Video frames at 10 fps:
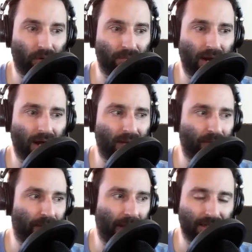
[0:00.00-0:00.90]
mom
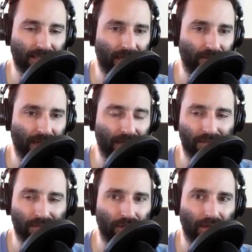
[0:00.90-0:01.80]
or parenting
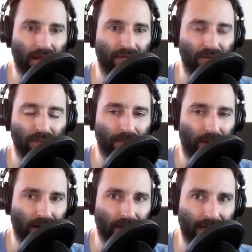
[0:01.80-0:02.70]
memes, we'd love to be a
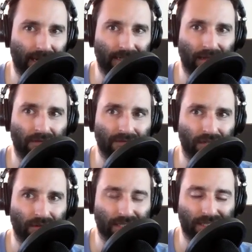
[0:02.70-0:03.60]
part of that and love
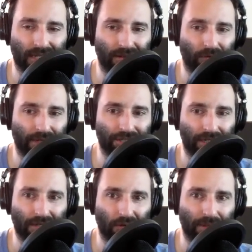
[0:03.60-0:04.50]
to extend the reach a
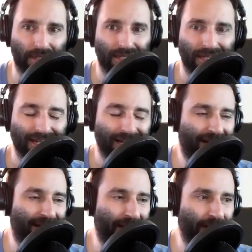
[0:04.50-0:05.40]
little bit.
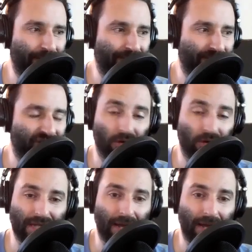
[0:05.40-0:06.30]
So
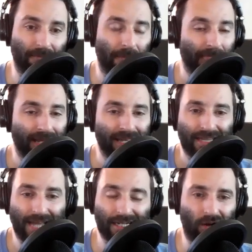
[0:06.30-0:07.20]
yeah,
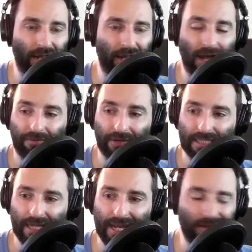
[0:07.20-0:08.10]
that is all I got for you
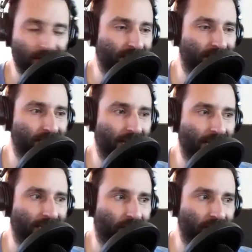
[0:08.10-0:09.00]
today. This is
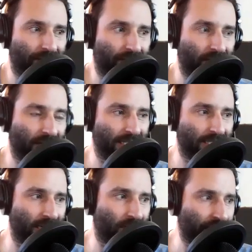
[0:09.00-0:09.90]
Andy Christopher, the
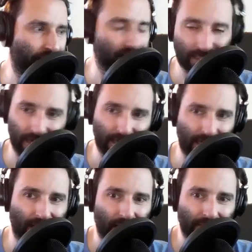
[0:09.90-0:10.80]
D.I.L.F,
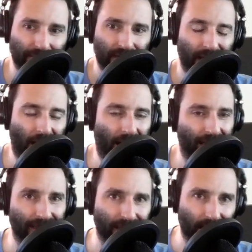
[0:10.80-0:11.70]
signing off. I
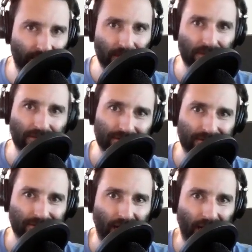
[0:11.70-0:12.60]
love you,
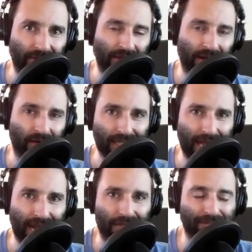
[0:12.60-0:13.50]
and there is
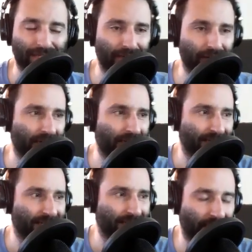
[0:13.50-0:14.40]

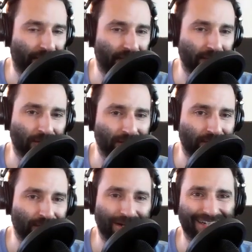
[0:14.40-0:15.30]
absolutely nothing you can
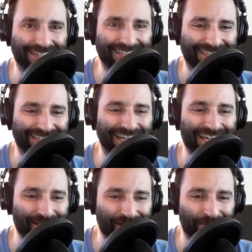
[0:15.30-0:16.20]
do about it.
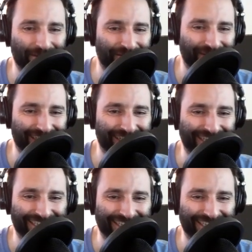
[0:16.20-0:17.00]
Thank you so much for listening.